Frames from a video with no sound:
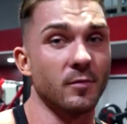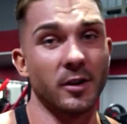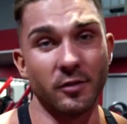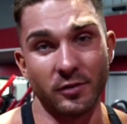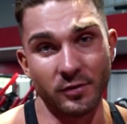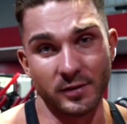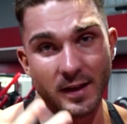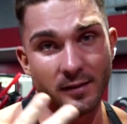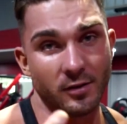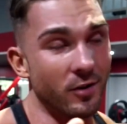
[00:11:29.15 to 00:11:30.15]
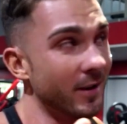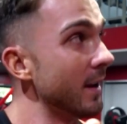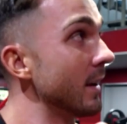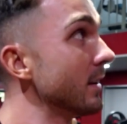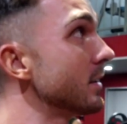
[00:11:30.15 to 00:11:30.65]
We're going to do 2 sets on
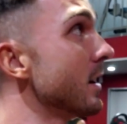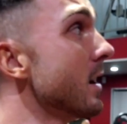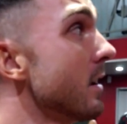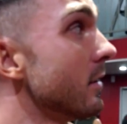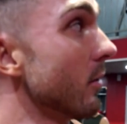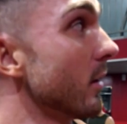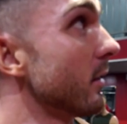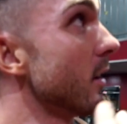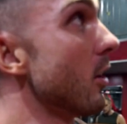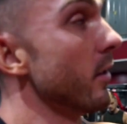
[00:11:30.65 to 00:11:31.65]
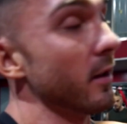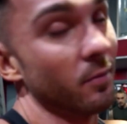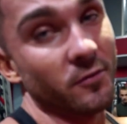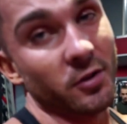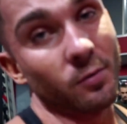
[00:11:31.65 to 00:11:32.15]
each. So we're going to start with this.
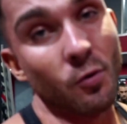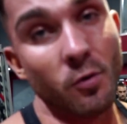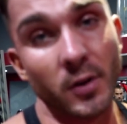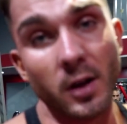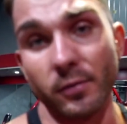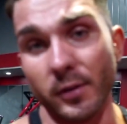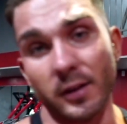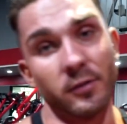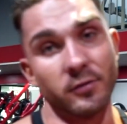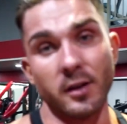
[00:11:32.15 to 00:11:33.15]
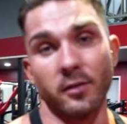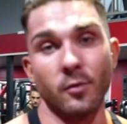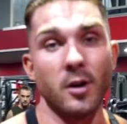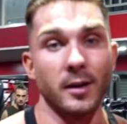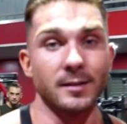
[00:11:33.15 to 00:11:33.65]
We've just warmed up, so we're going to go straight into
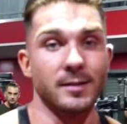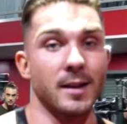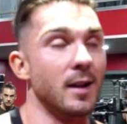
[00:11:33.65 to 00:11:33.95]
the working set